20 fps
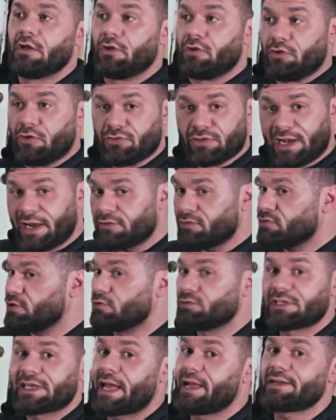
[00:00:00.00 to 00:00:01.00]
Use a
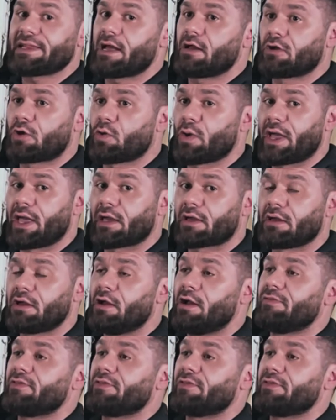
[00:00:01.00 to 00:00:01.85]
letrozole to get it down quick.